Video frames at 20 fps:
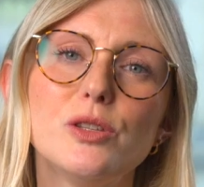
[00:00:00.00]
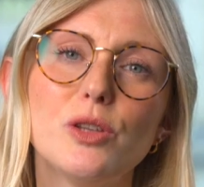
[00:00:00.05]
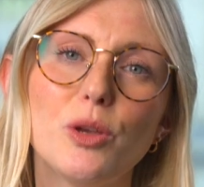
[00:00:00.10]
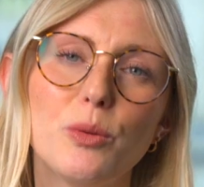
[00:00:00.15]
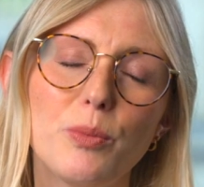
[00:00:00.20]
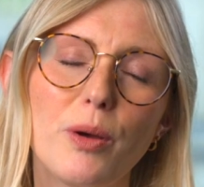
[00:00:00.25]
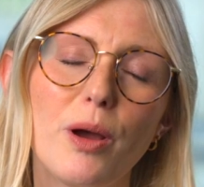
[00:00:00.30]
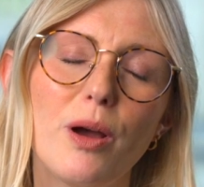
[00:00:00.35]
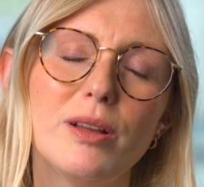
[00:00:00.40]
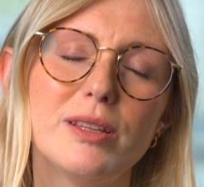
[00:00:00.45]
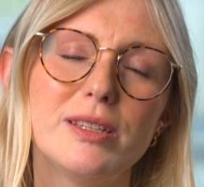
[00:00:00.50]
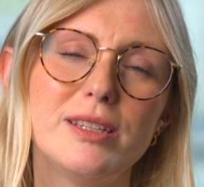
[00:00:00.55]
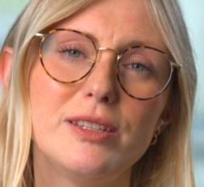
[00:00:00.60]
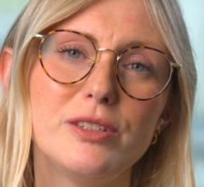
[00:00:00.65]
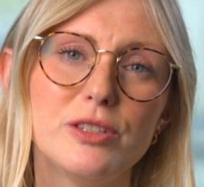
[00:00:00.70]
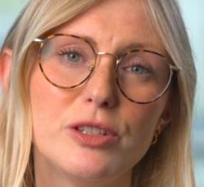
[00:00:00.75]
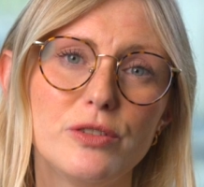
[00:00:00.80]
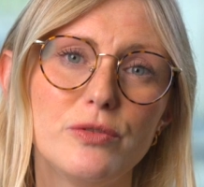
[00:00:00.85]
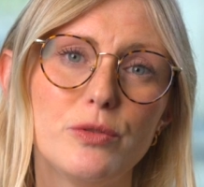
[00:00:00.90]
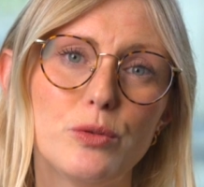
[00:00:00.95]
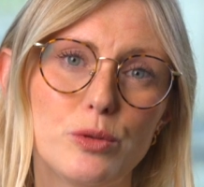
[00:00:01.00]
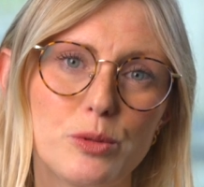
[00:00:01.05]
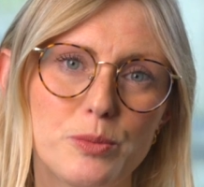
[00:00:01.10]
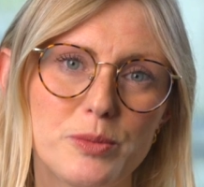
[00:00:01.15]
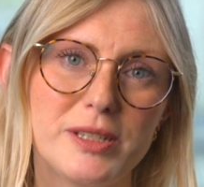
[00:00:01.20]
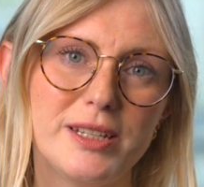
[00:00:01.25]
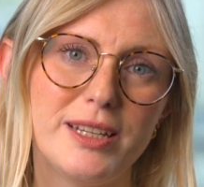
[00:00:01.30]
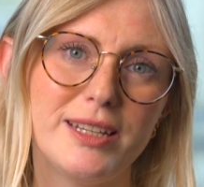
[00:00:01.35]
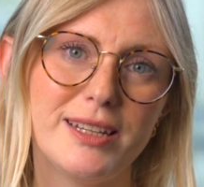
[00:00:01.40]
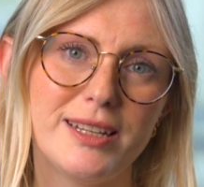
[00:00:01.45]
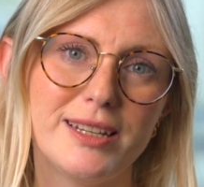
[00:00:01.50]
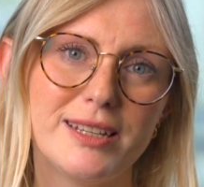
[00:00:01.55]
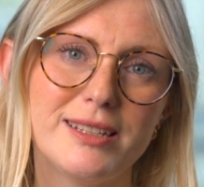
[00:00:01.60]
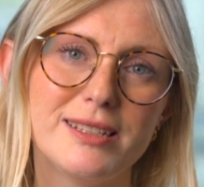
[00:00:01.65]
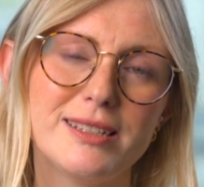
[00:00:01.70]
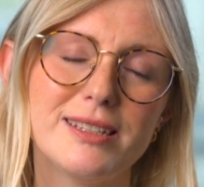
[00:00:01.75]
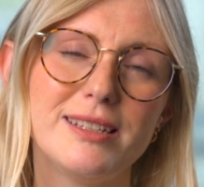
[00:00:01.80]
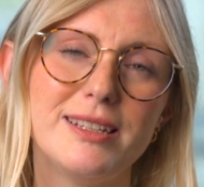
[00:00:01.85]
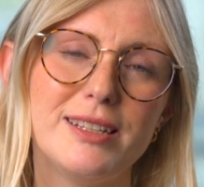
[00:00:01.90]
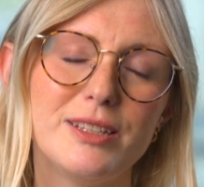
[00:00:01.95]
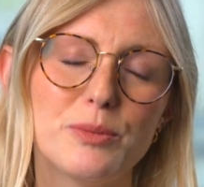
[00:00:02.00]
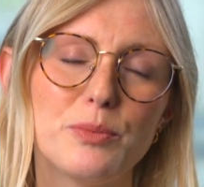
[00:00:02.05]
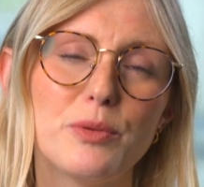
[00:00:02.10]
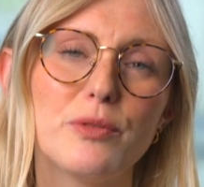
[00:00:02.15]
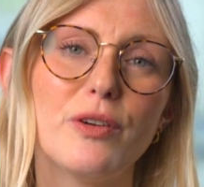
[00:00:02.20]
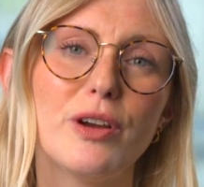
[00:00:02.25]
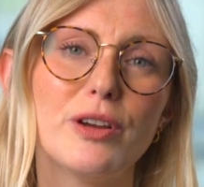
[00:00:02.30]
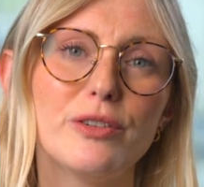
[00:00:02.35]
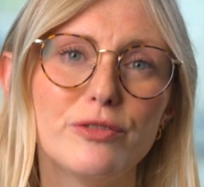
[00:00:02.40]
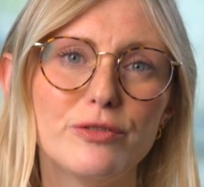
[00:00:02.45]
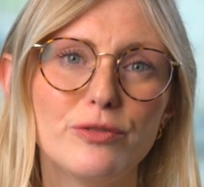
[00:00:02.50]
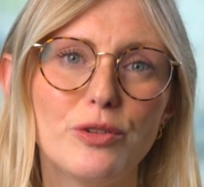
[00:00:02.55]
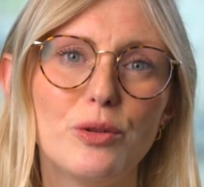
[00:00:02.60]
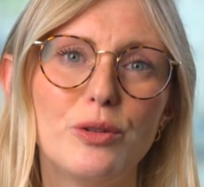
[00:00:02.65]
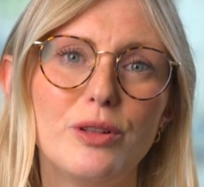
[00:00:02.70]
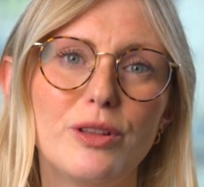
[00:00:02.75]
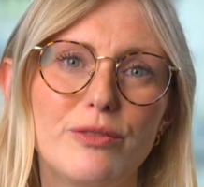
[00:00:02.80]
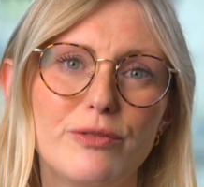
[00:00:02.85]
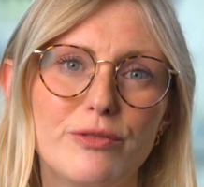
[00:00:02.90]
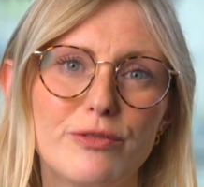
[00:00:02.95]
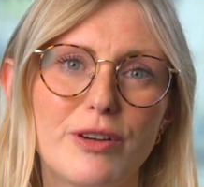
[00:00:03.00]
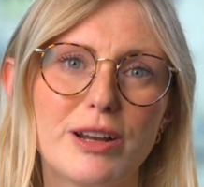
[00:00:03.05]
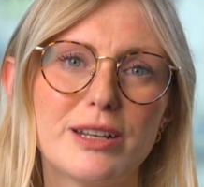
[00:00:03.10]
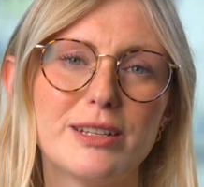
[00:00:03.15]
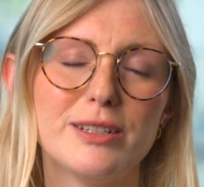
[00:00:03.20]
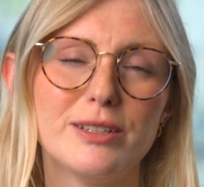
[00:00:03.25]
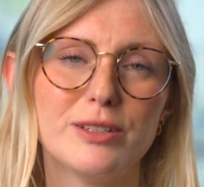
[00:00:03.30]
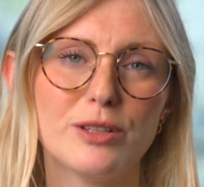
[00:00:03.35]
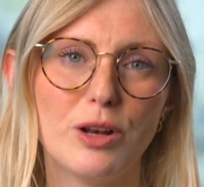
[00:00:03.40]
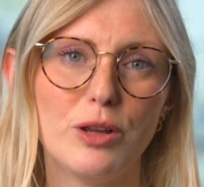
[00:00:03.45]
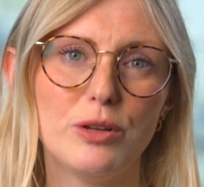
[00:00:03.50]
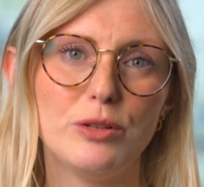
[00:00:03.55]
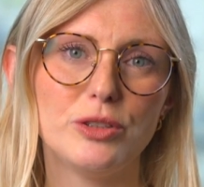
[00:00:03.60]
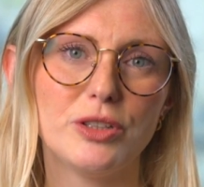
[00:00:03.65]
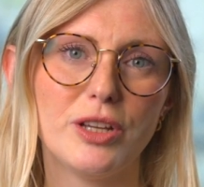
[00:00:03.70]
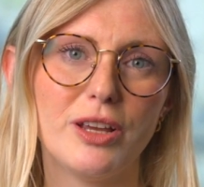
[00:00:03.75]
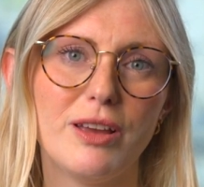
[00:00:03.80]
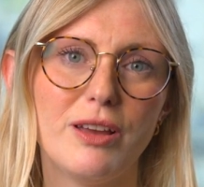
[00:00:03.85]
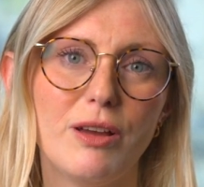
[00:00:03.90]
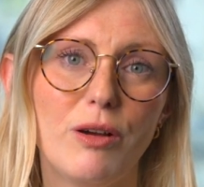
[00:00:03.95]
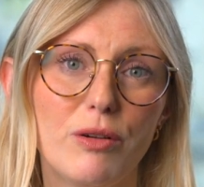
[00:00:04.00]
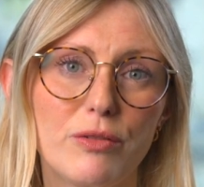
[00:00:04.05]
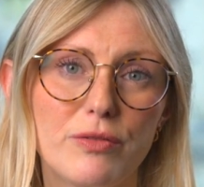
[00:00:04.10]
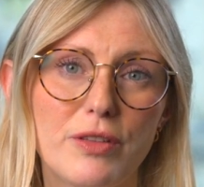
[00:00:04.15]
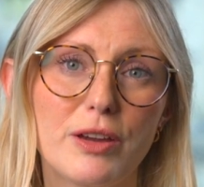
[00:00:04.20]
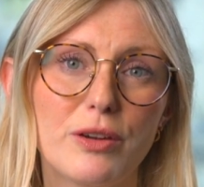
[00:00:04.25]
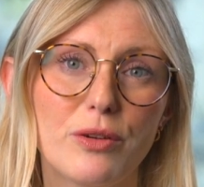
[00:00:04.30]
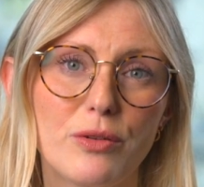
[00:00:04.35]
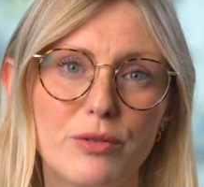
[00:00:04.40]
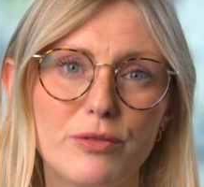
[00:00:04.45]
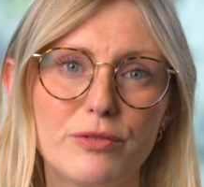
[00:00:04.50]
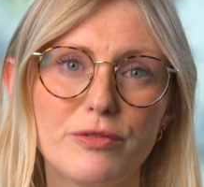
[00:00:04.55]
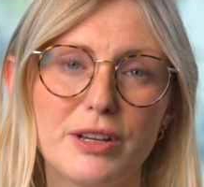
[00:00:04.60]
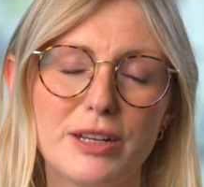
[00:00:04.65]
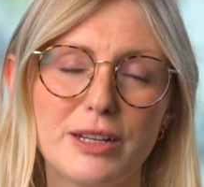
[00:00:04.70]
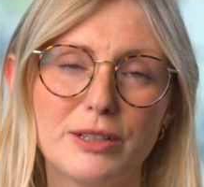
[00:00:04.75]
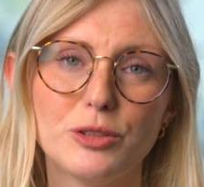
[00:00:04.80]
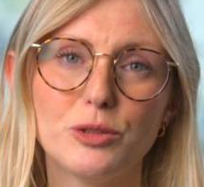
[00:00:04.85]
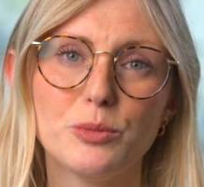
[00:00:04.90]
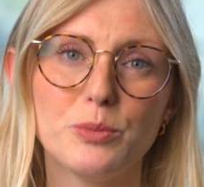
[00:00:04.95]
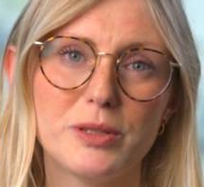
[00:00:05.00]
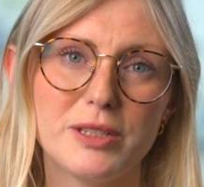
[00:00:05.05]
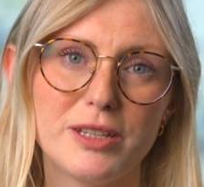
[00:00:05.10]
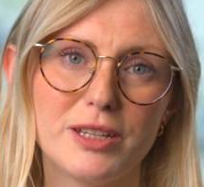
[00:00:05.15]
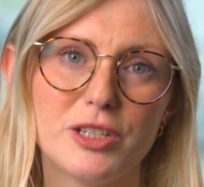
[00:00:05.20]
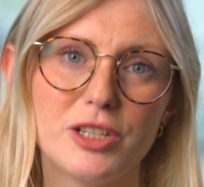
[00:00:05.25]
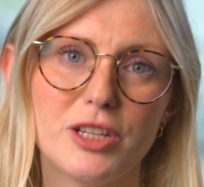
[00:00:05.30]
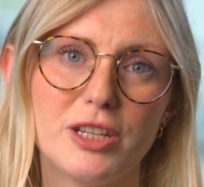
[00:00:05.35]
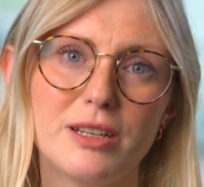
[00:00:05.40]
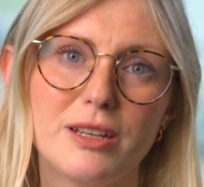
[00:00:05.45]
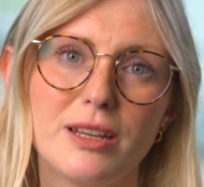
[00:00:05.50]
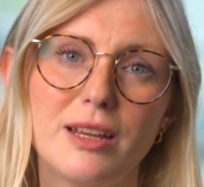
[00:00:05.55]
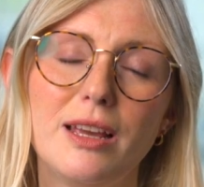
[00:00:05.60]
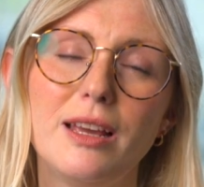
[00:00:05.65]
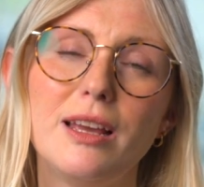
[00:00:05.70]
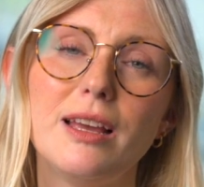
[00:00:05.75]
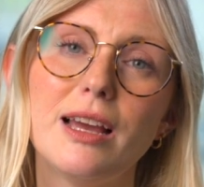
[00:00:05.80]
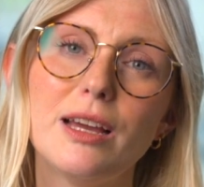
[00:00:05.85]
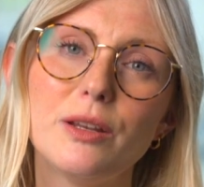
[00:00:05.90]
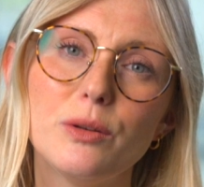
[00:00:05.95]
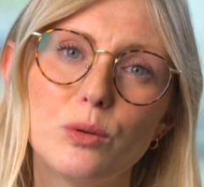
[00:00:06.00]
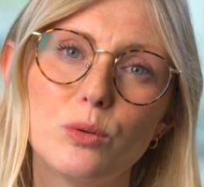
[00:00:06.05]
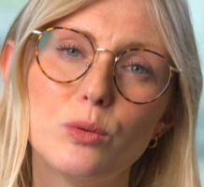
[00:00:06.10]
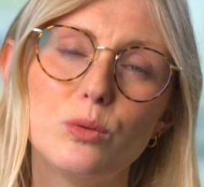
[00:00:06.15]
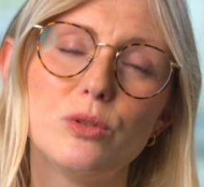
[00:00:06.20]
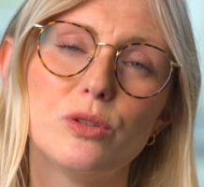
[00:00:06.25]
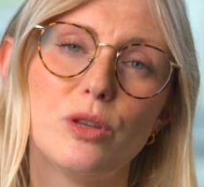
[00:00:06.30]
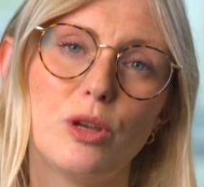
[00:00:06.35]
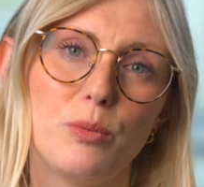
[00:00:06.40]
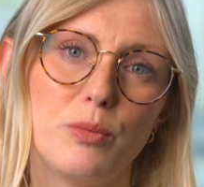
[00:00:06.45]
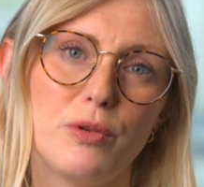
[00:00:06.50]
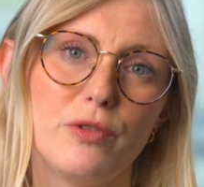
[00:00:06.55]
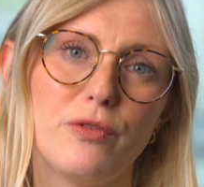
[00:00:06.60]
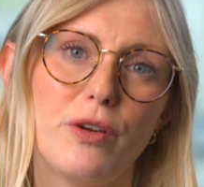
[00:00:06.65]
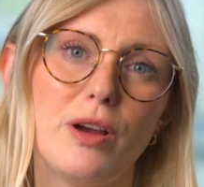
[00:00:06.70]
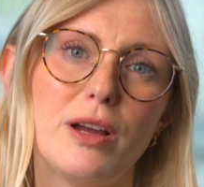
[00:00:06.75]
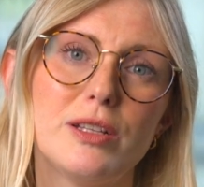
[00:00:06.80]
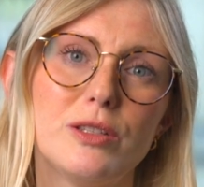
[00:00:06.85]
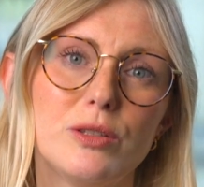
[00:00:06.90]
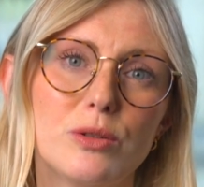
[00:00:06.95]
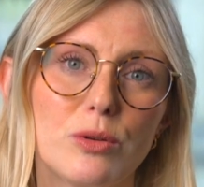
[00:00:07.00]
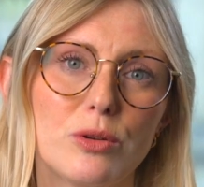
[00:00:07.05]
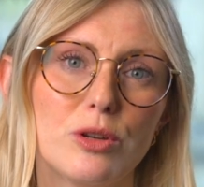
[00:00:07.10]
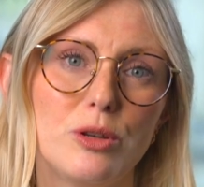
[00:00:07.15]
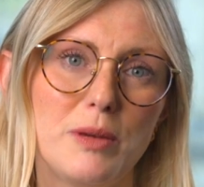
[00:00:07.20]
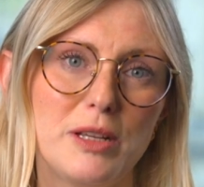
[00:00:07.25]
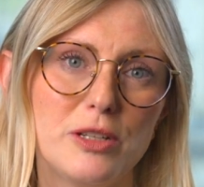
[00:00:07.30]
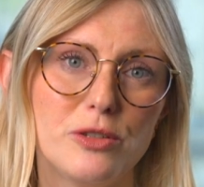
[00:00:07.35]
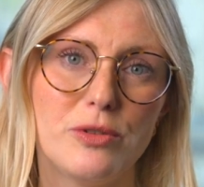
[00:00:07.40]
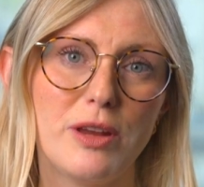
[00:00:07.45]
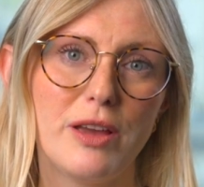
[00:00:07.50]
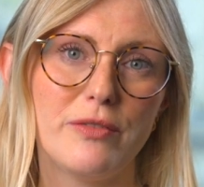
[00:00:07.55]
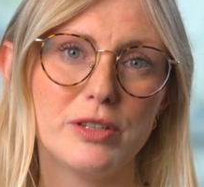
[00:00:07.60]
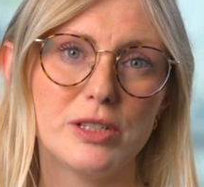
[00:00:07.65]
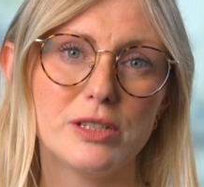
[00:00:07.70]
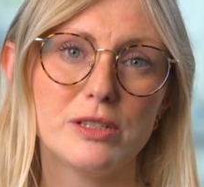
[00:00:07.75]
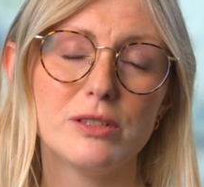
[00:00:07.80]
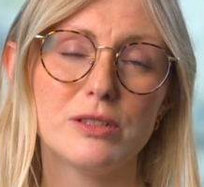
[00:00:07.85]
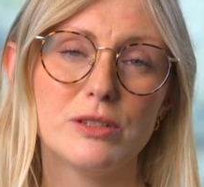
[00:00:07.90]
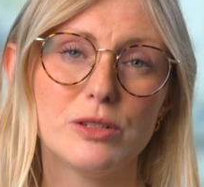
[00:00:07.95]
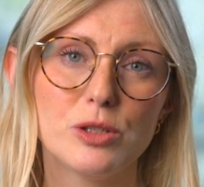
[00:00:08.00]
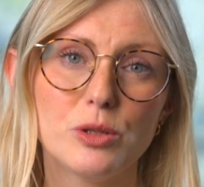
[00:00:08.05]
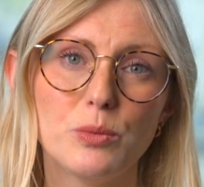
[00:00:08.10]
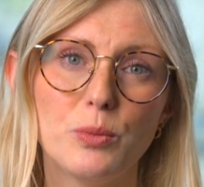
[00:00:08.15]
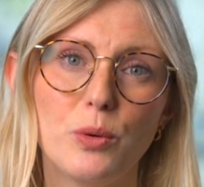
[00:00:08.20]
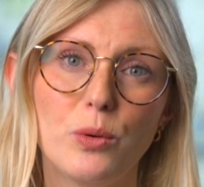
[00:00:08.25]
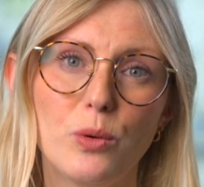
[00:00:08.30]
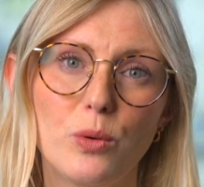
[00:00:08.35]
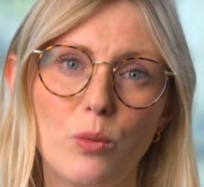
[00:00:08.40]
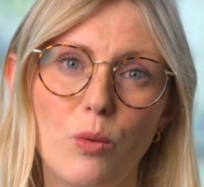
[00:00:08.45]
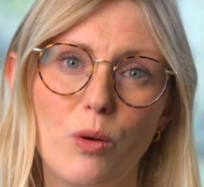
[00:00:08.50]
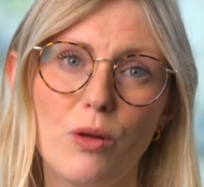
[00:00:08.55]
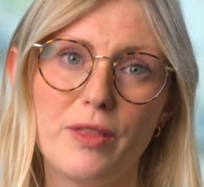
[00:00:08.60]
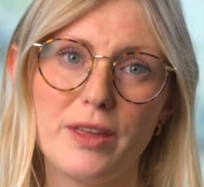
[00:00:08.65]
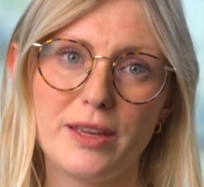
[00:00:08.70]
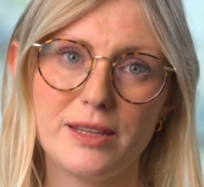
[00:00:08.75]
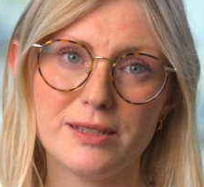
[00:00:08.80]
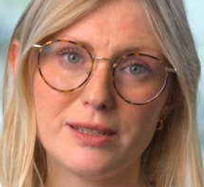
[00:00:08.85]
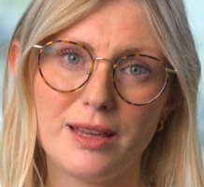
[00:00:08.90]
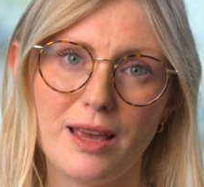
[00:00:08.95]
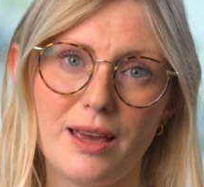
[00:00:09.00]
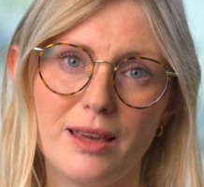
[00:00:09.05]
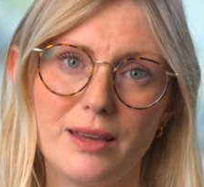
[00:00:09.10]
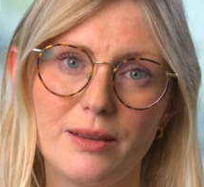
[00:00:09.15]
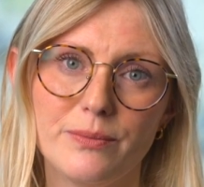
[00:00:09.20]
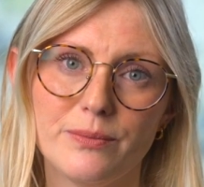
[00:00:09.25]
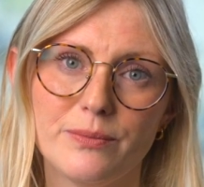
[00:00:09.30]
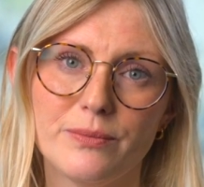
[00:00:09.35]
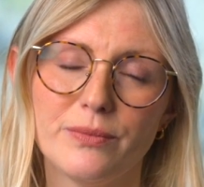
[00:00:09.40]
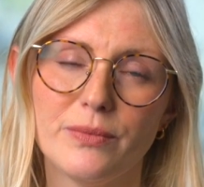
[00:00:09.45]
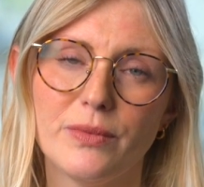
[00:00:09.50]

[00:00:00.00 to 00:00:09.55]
So parties to divorce proceedings need to provide full and frank disclosure of their current financial position and also provide documentary evidence to support what they say.